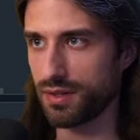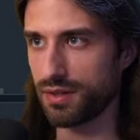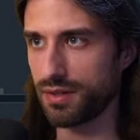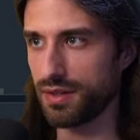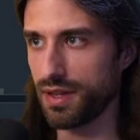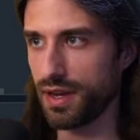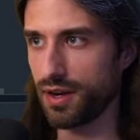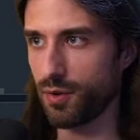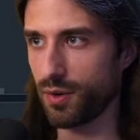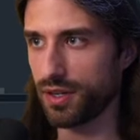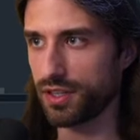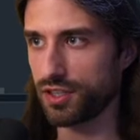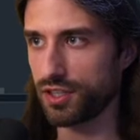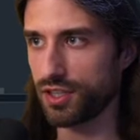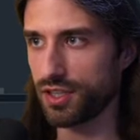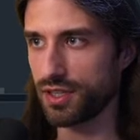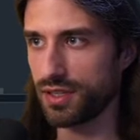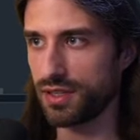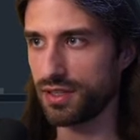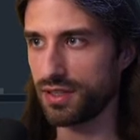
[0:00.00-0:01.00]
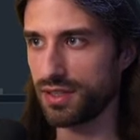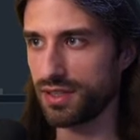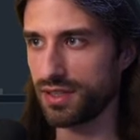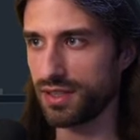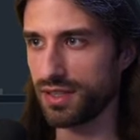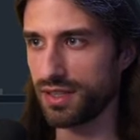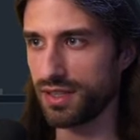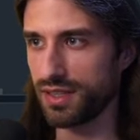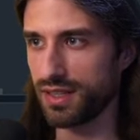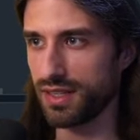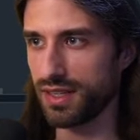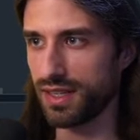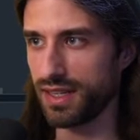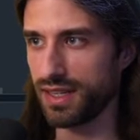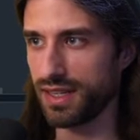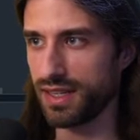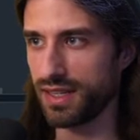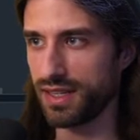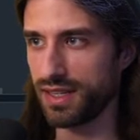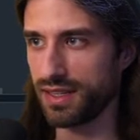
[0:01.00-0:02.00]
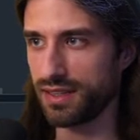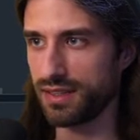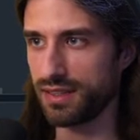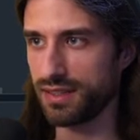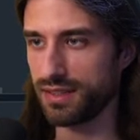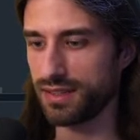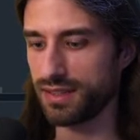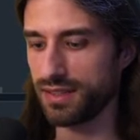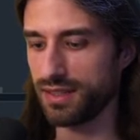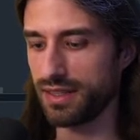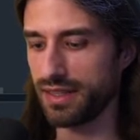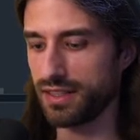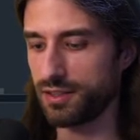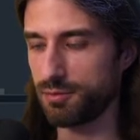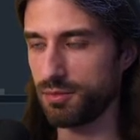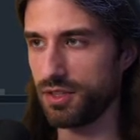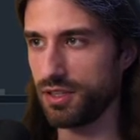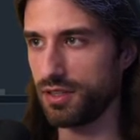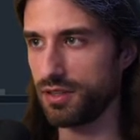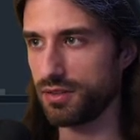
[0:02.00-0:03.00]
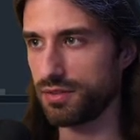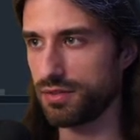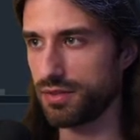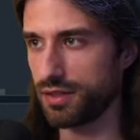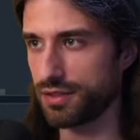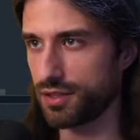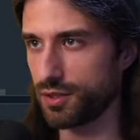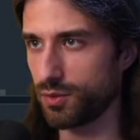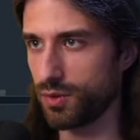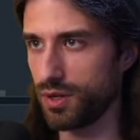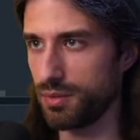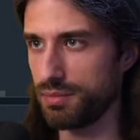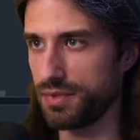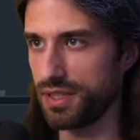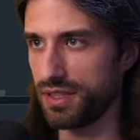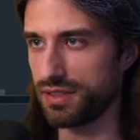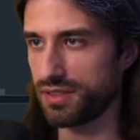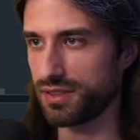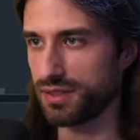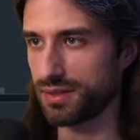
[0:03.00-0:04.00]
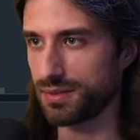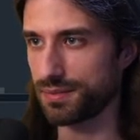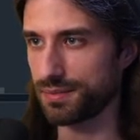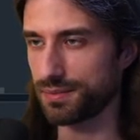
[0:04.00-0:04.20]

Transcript: direction, and let me force and wrap this.